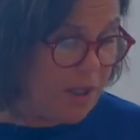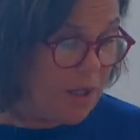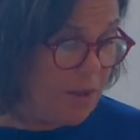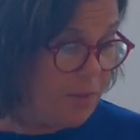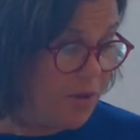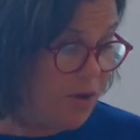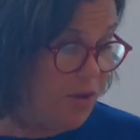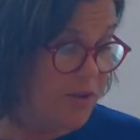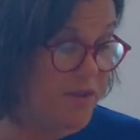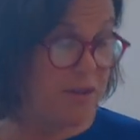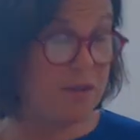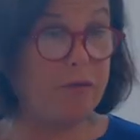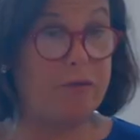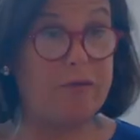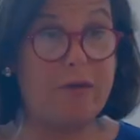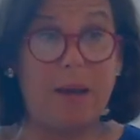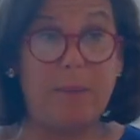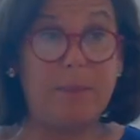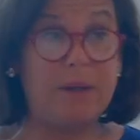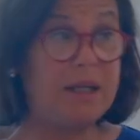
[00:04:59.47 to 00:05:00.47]
because their
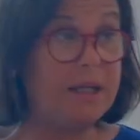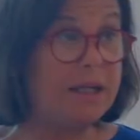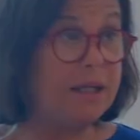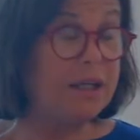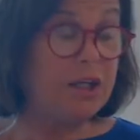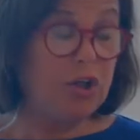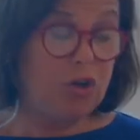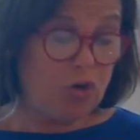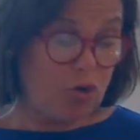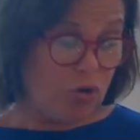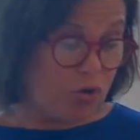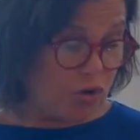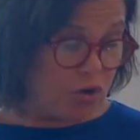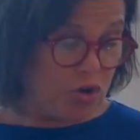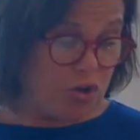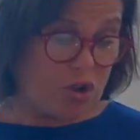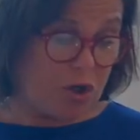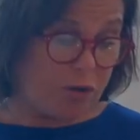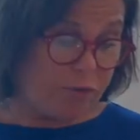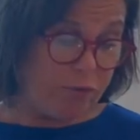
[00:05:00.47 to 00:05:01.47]
family
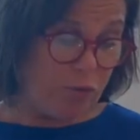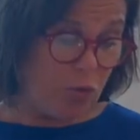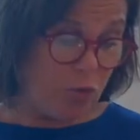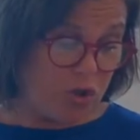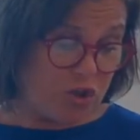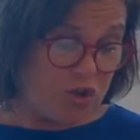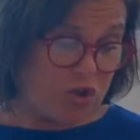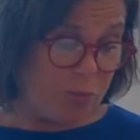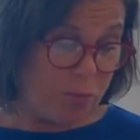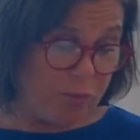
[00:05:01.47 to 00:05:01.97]
couldn't afford to